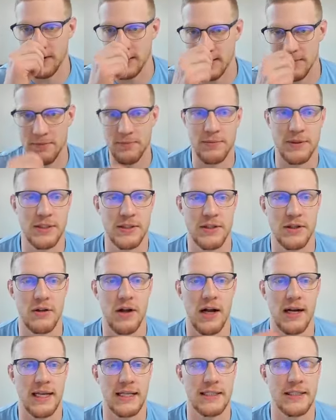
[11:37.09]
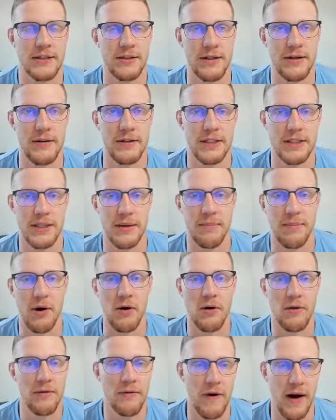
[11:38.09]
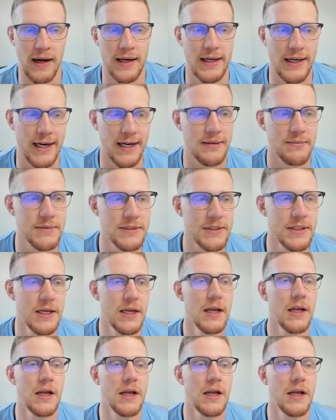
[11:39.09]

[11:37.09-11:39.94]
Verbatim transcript: It's just a lot easier to, to bulk find items.